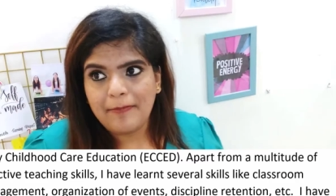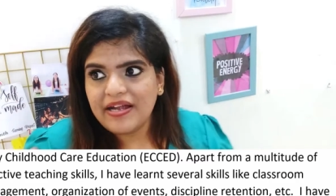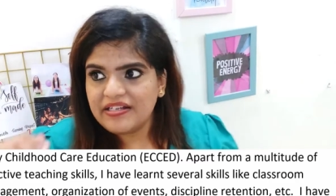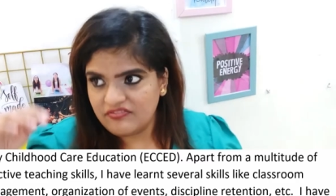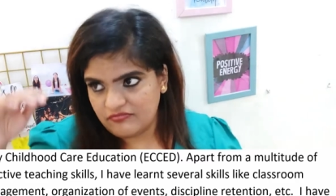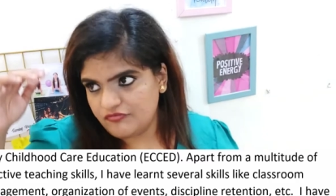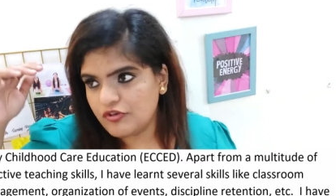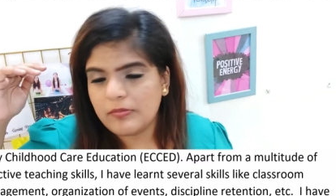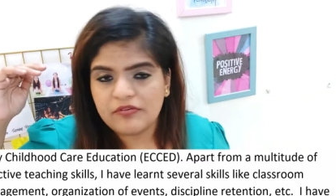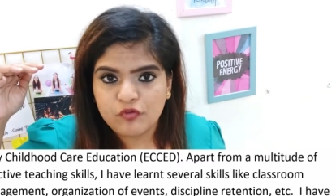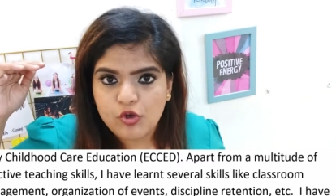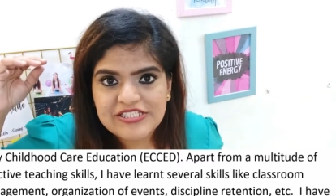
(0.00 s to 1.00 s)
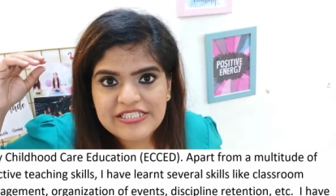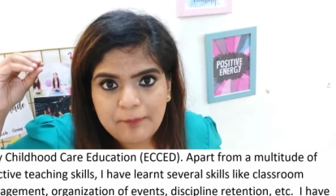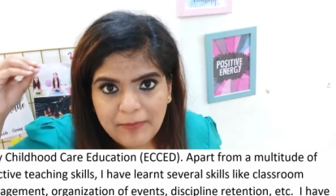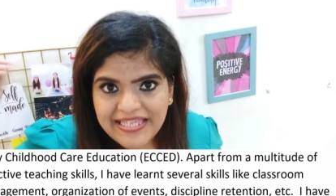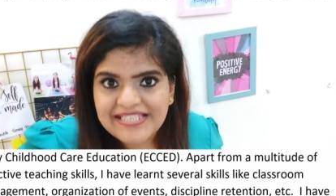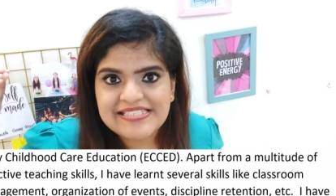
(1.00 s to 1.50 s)
Apart from, of course,
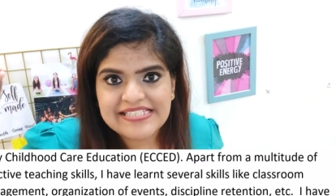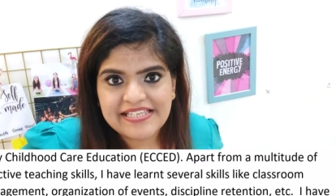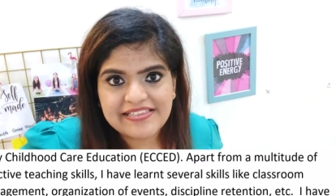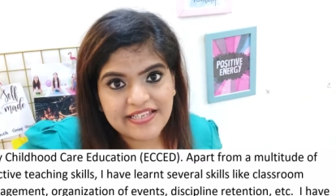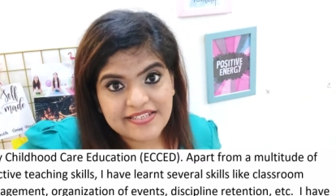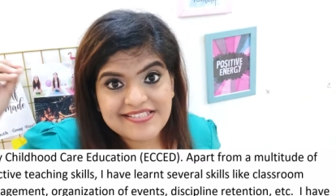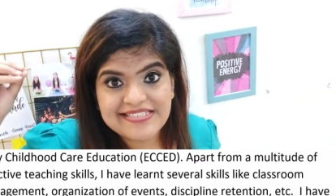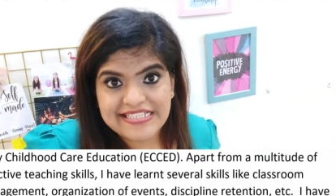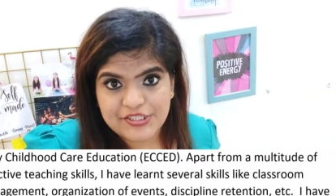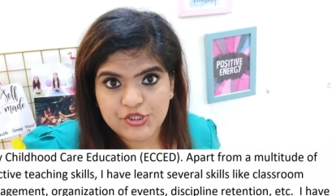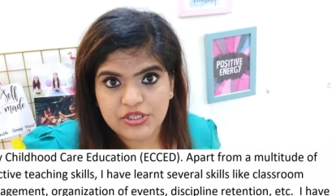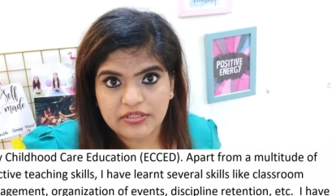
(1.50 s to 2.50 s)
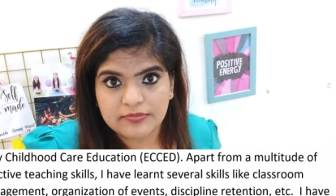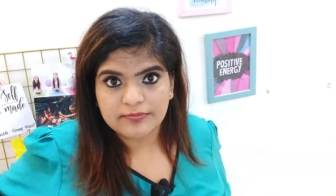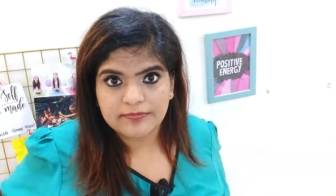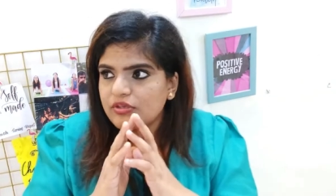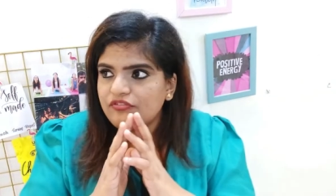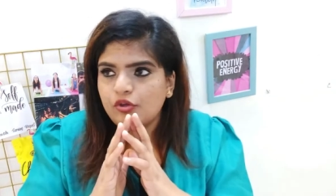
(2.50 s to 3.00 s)
the main skill that is
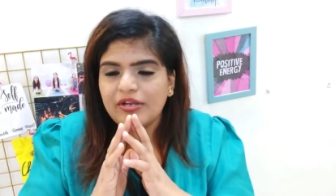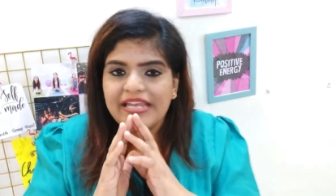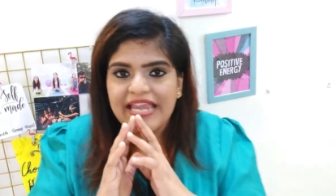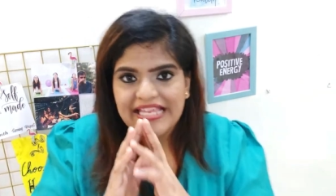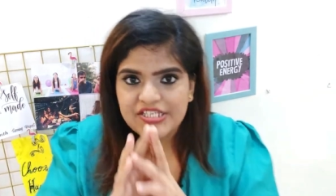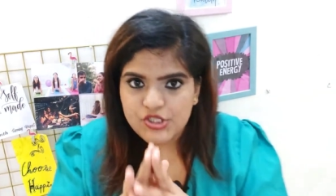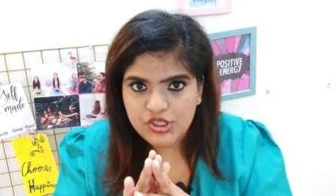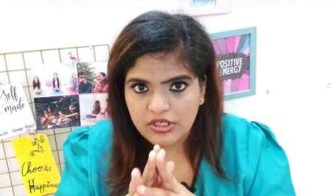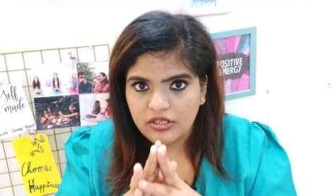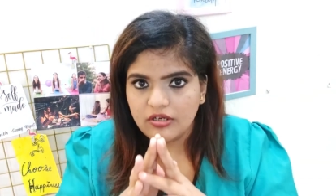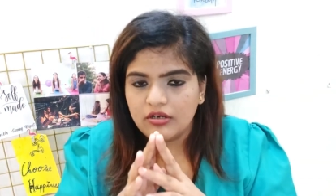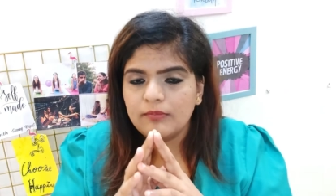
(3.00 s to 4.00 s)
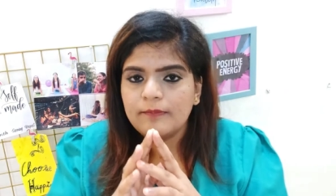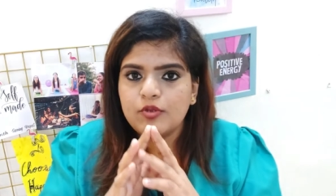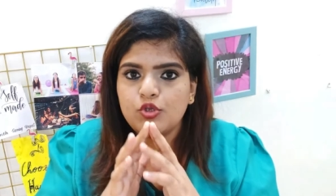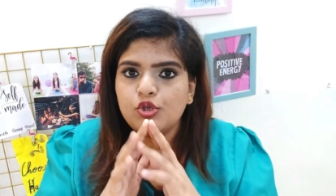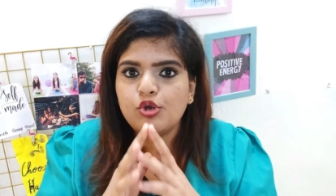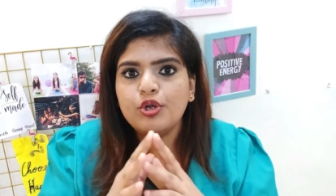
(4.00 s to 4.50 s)
teaching. So, if you're an engineer,
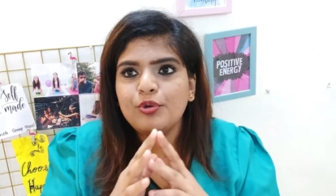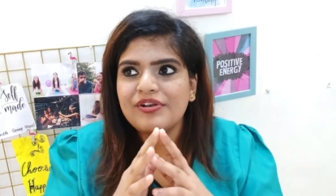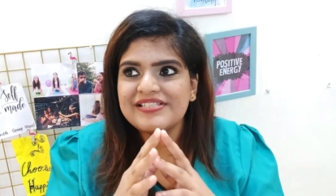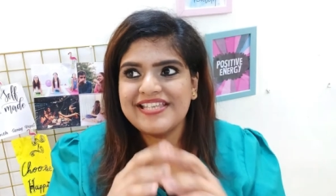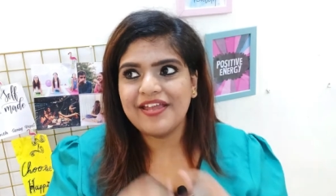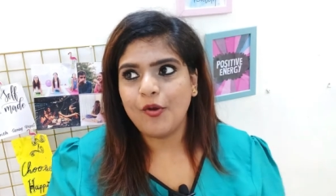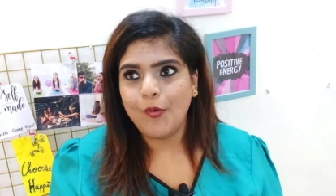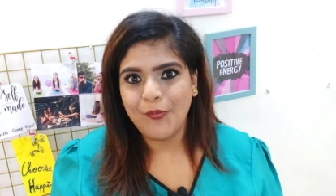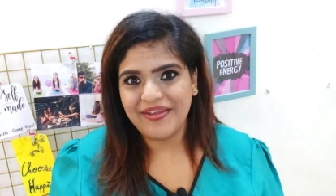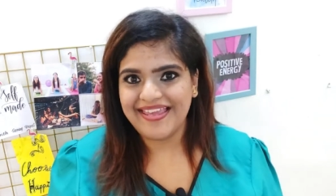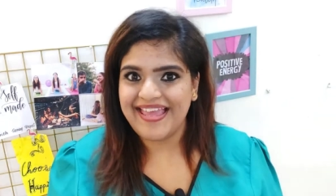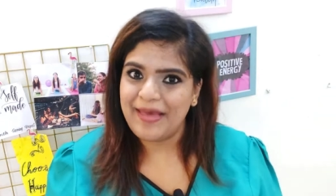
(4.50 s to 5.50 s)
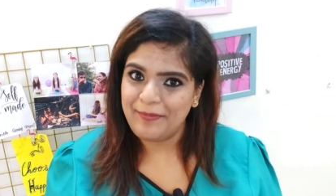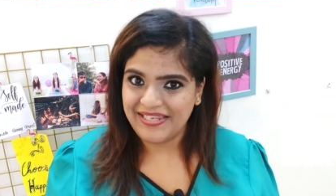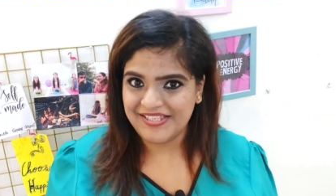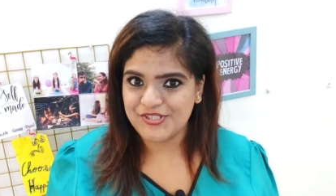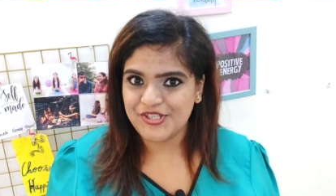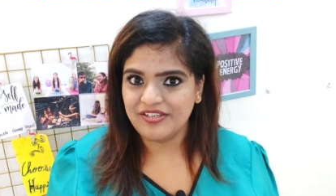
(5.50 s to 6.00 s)
you're not going to say, okay, I'm
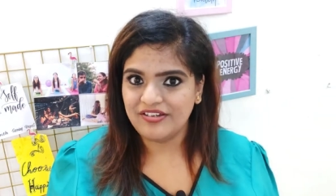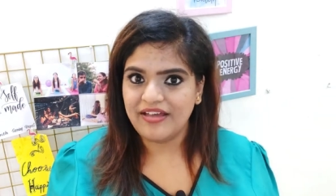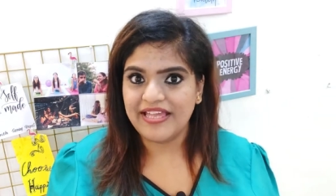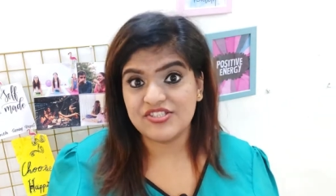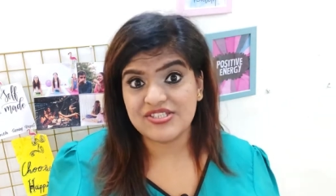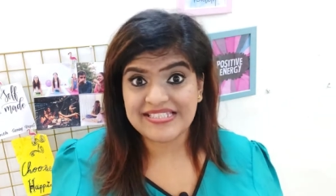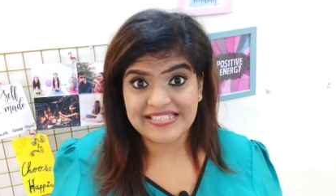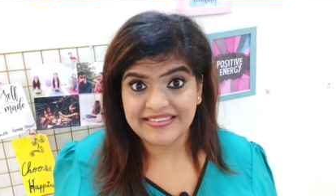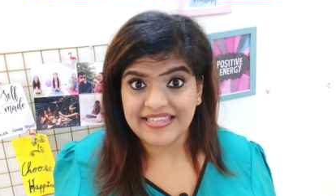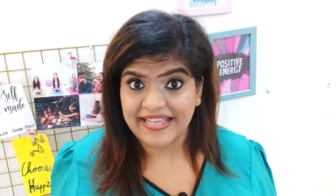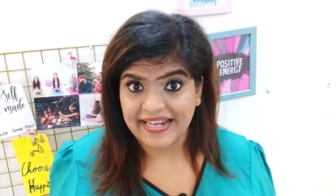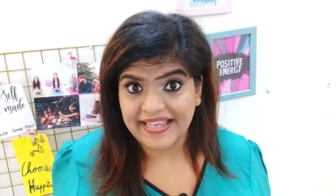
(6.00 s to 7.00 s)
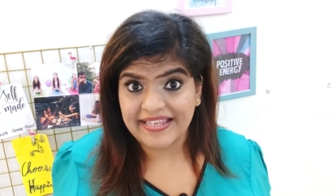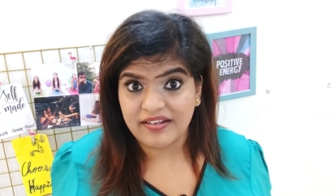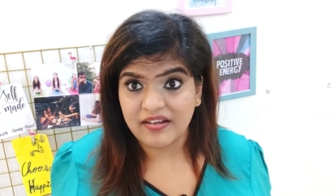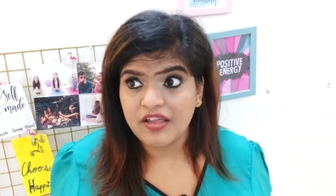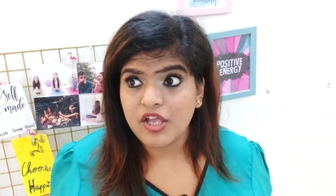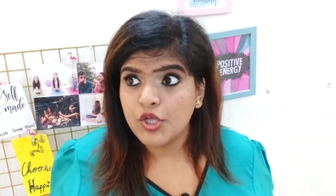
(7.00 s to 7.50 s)
an engineer and just sit there,
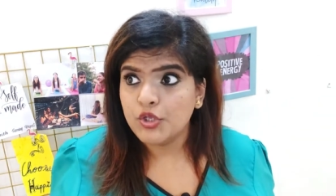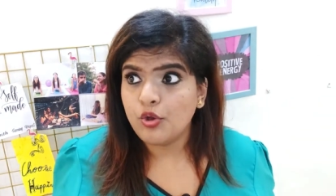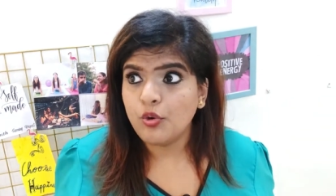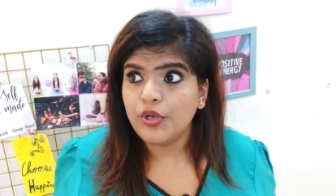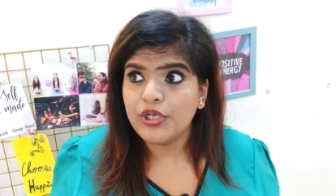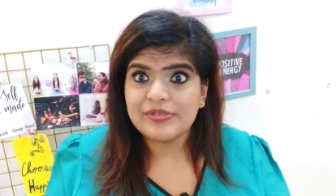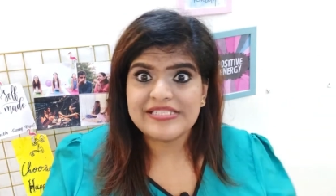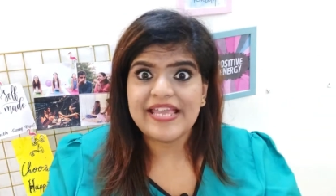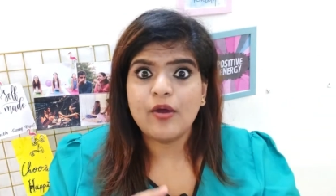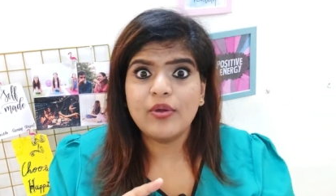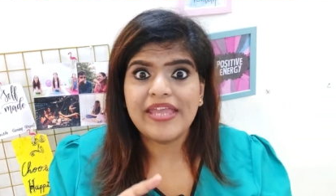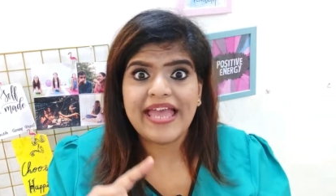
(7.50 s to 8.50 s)
right? You're going to say,